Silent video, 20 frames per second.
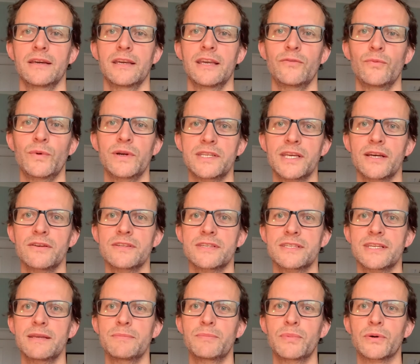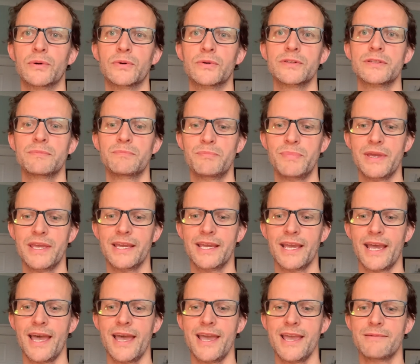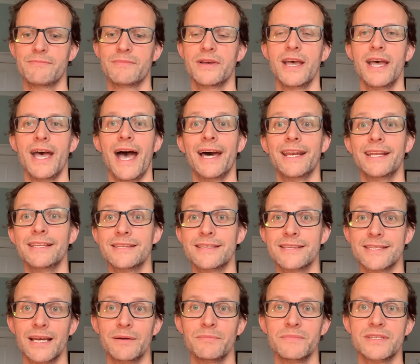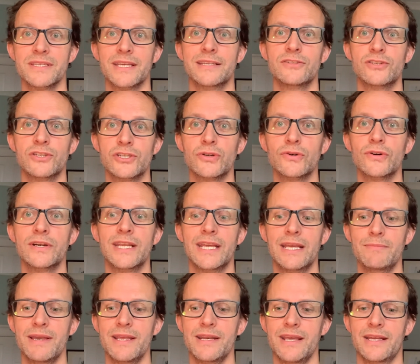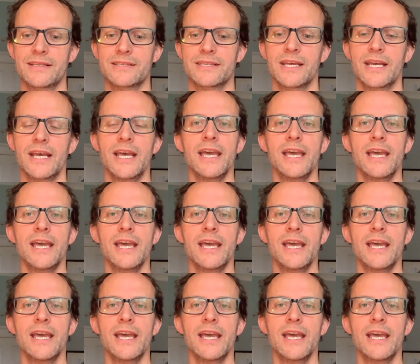if we don't see Paul's big aim and in some sense join him in it.